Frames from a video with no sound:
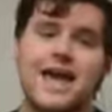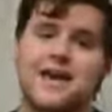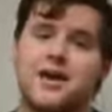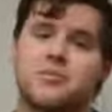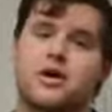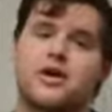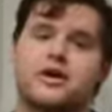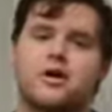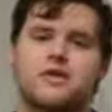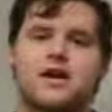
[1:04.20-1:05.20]
AM
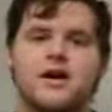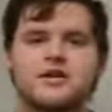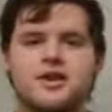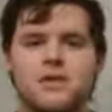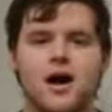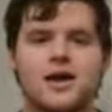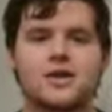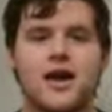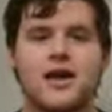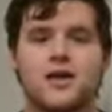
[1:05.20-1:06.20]
radio. The idea
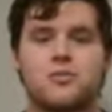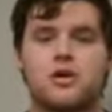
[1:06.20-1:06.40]
behind AM